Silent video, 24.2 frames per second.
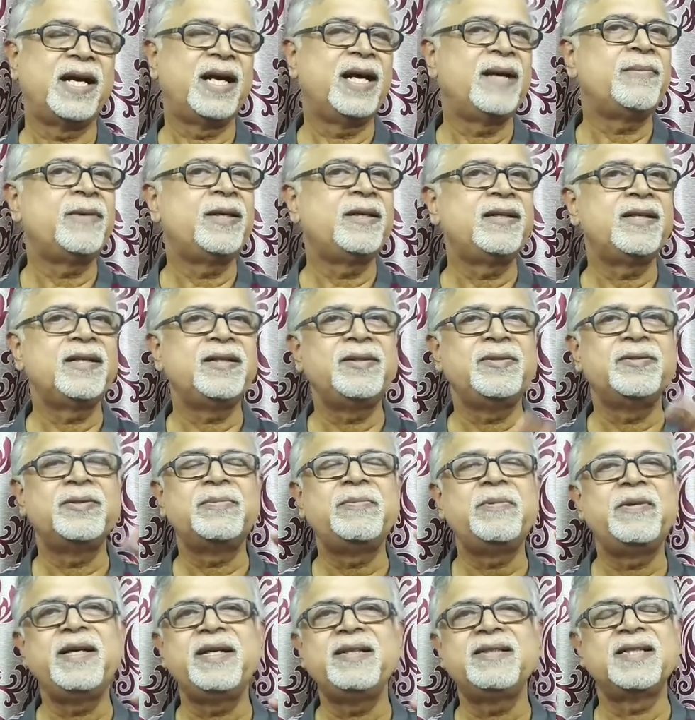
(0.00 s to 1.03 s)
I am under
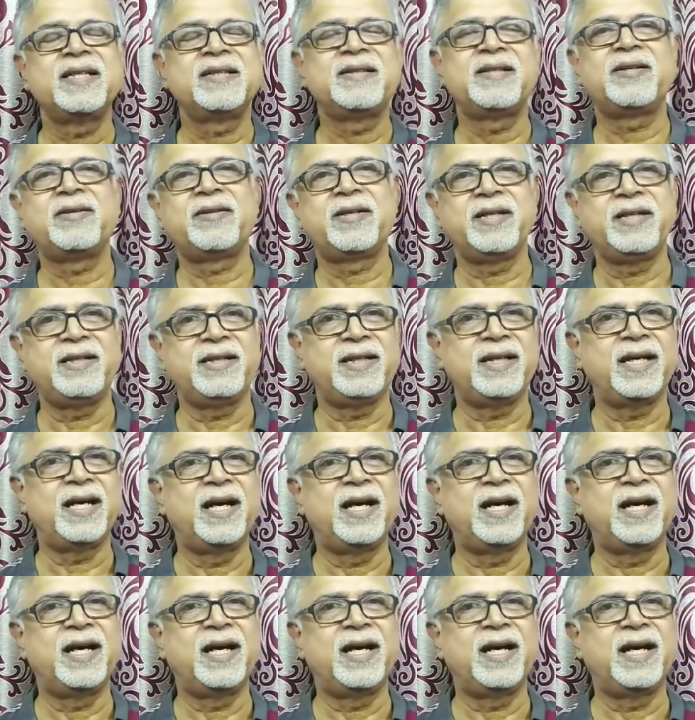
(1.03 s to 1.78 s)
nobody's authority.